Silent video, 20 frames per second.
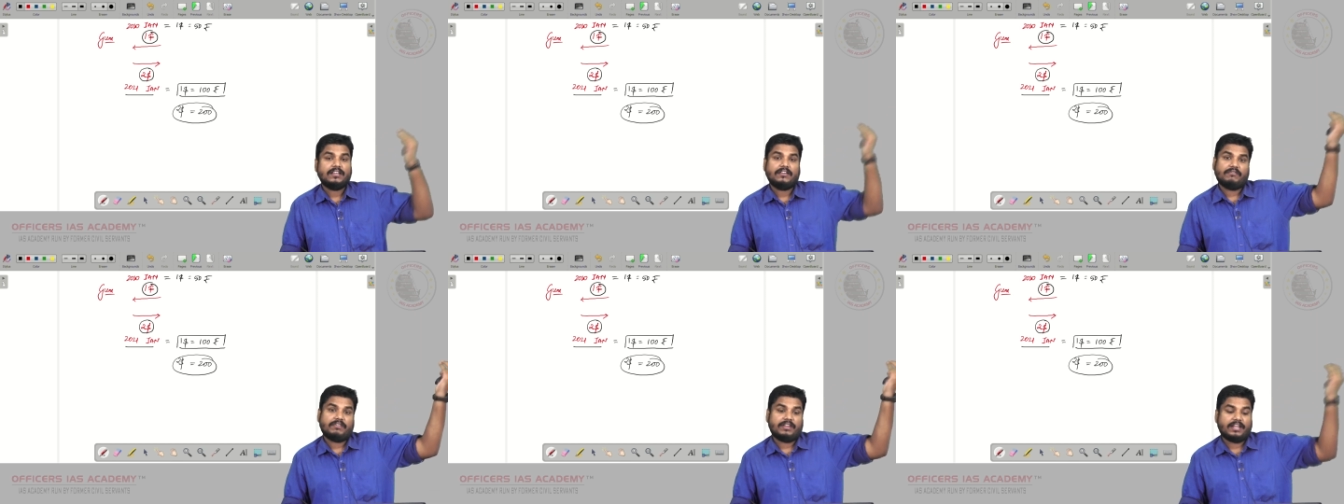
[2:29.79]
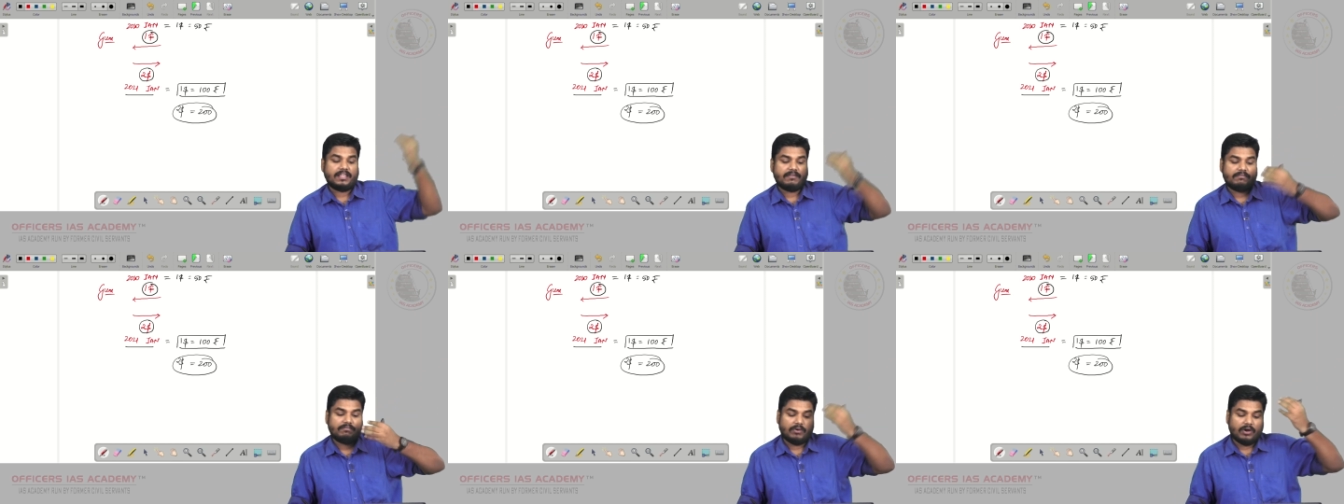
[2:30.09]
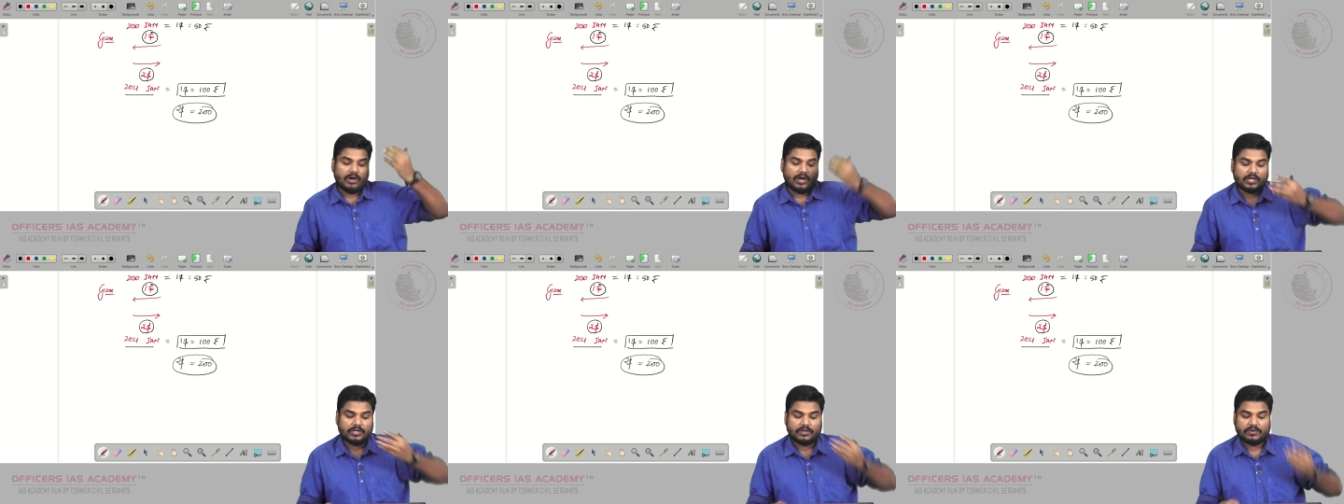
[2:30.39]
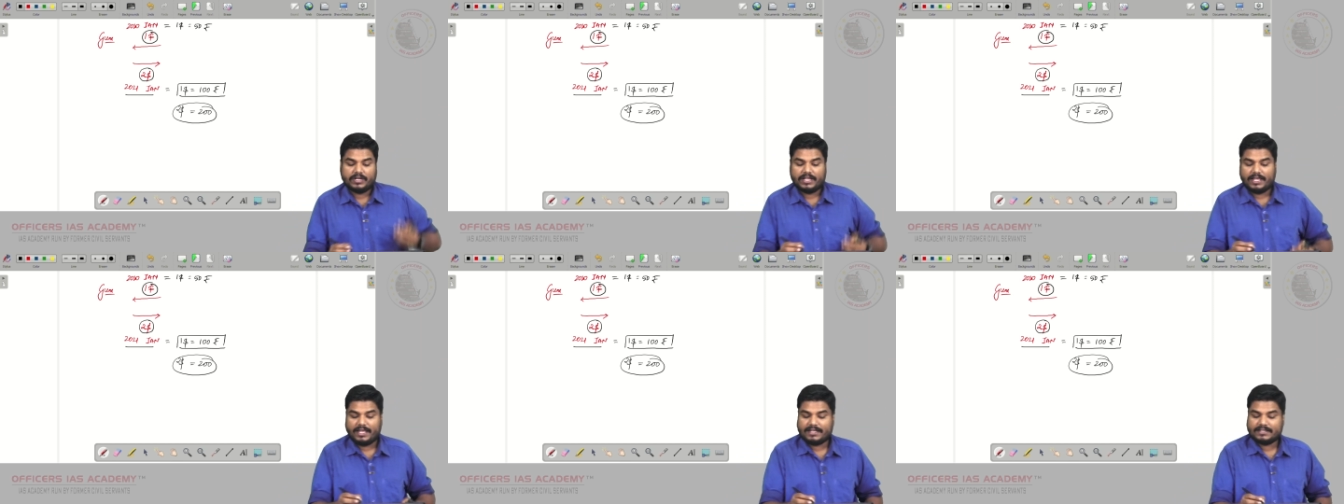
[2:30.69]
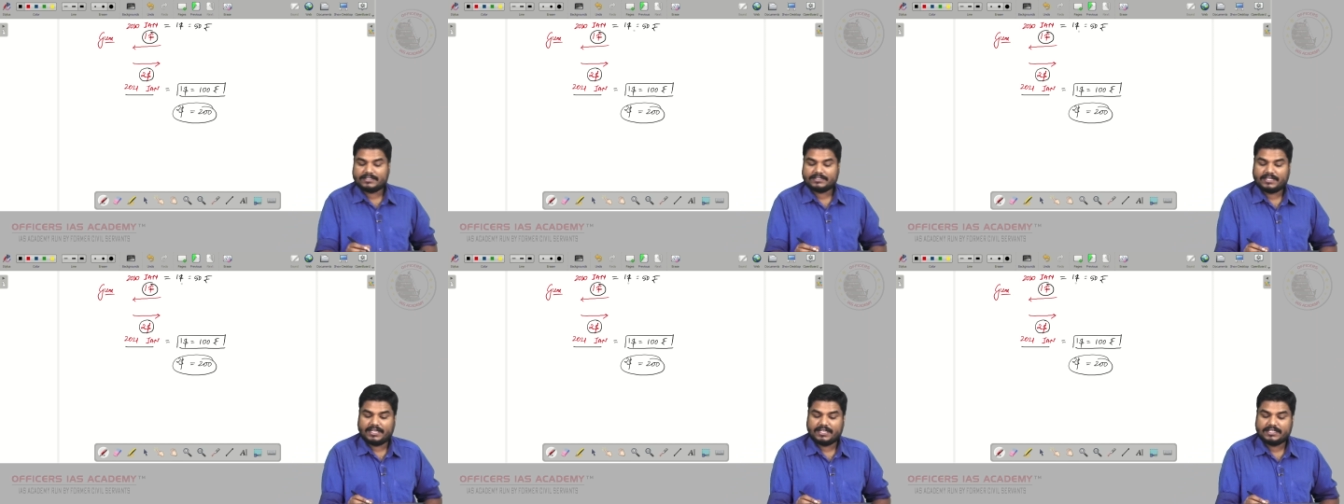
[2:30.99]
when I borrowed,
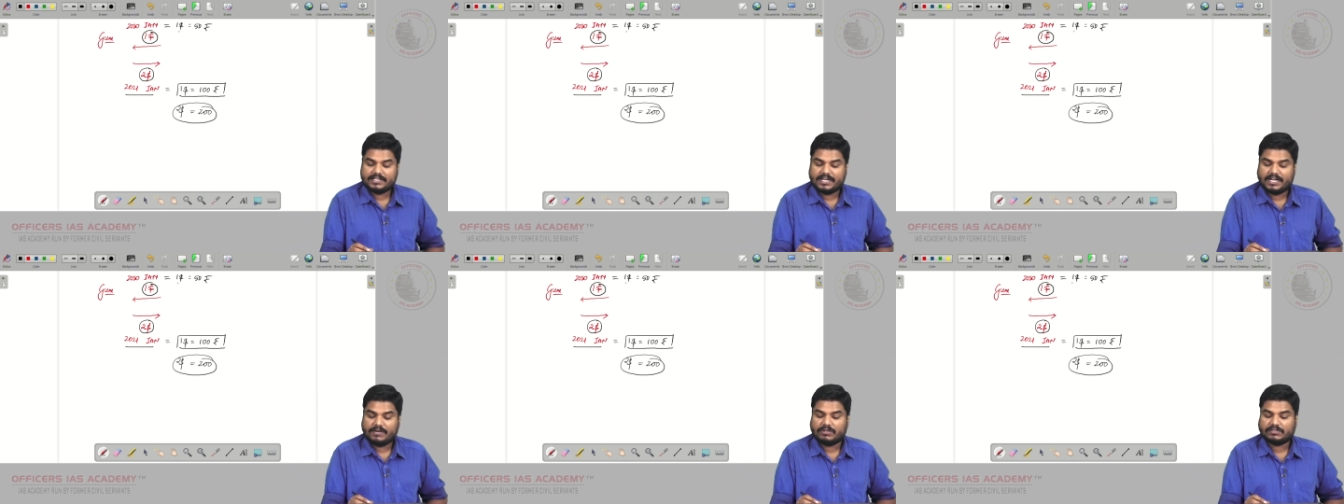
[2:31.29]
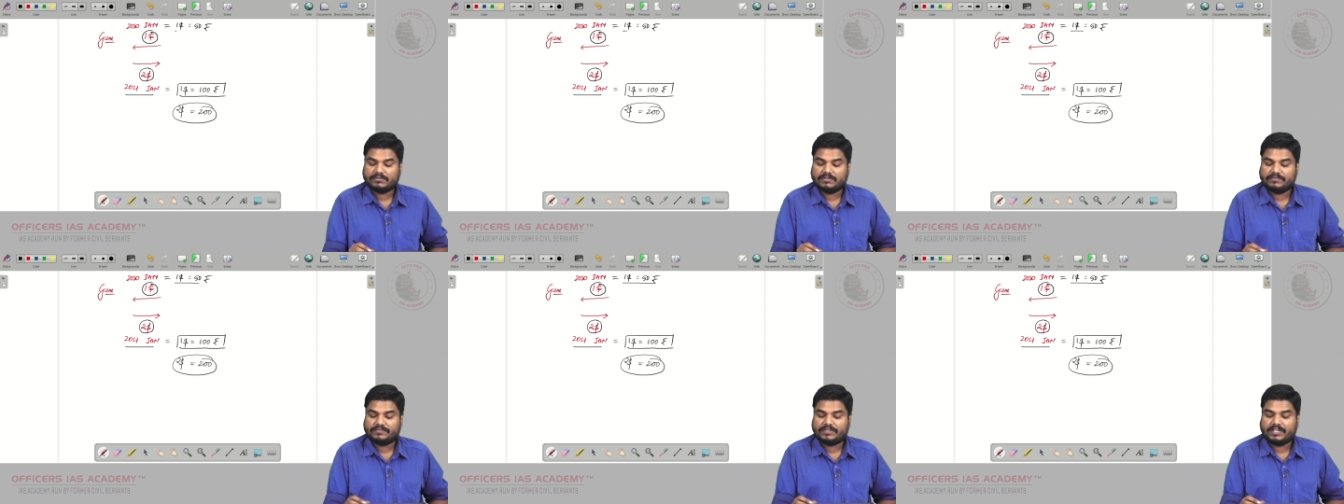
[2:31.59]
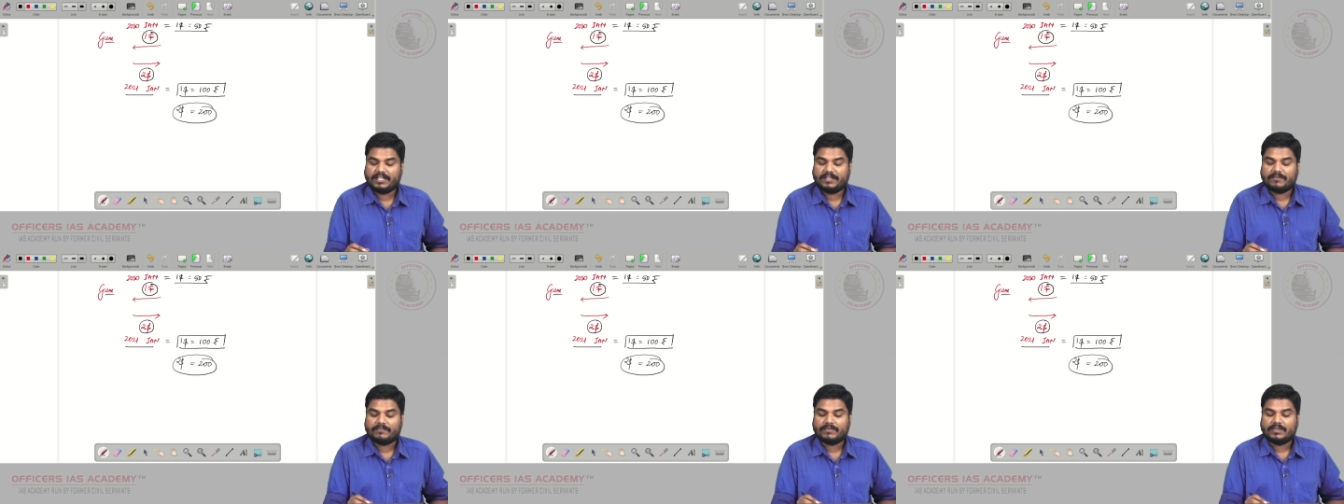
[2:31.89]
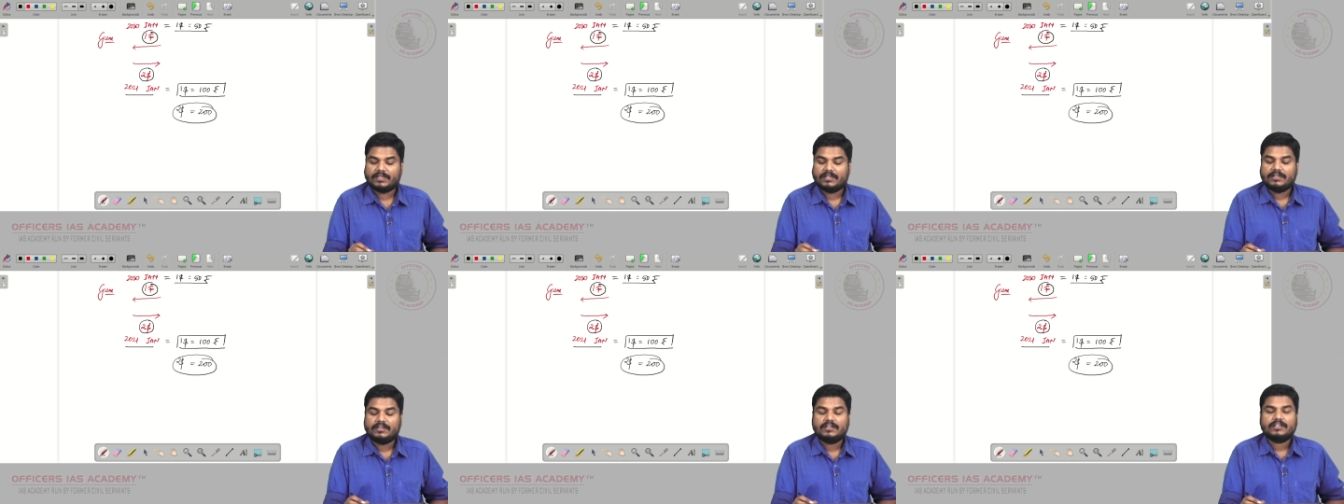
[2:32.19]
exchange rate was 50.